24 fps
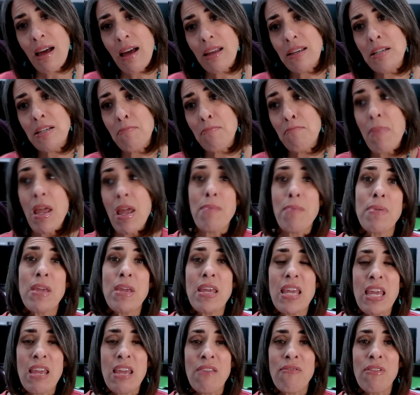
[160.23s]
and
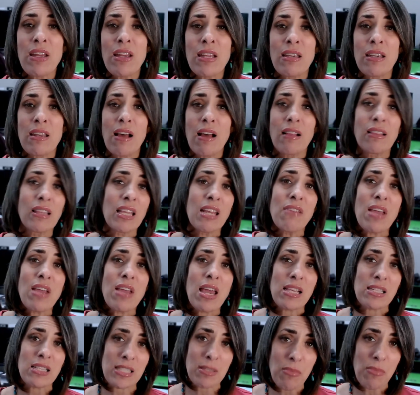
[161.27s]
maybe even
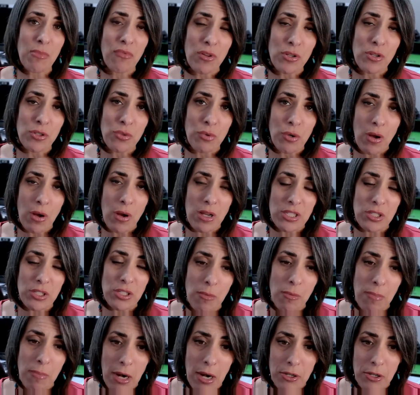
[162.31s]
alleviate some of those
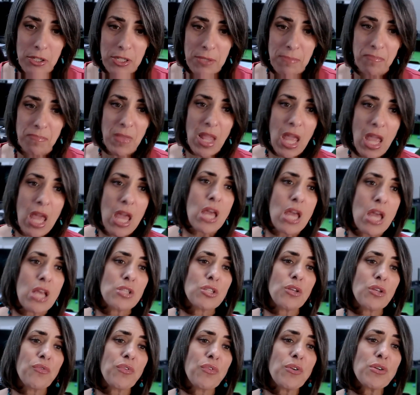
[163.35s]
requested repairs.
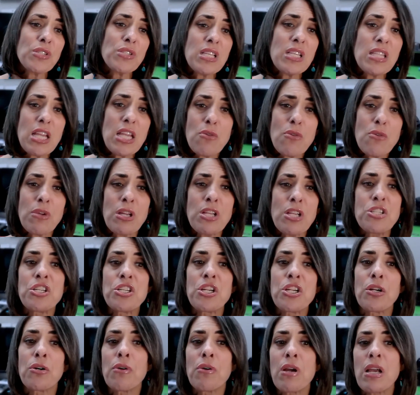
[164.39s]
So the first thing that you
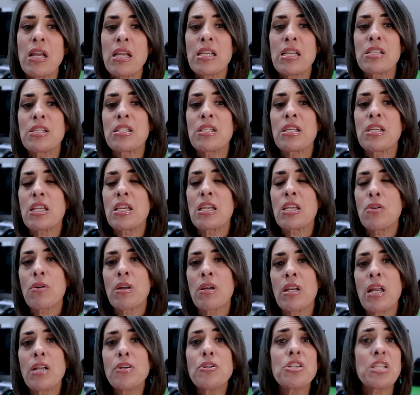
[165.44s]
can do is
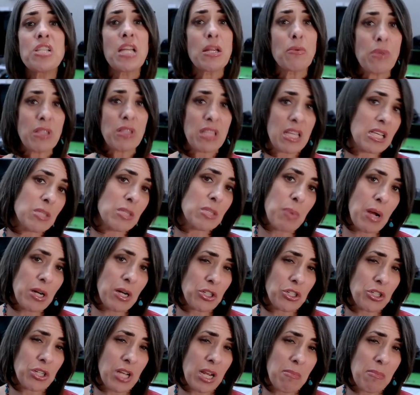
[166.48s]
you can understand what the
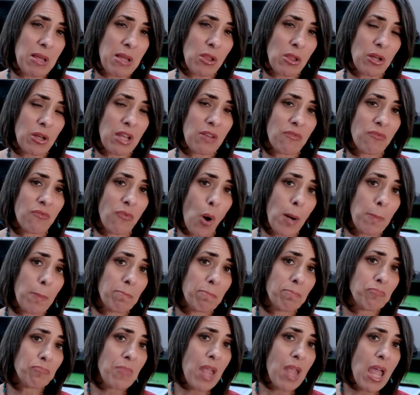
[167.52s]
inspector is going to be looking
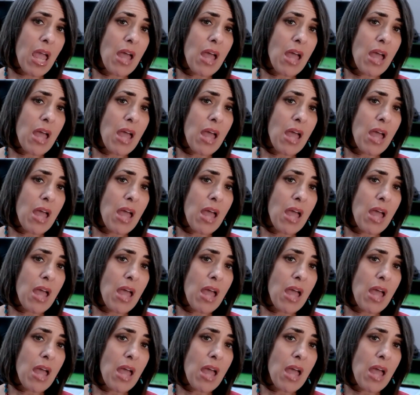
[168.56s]
for.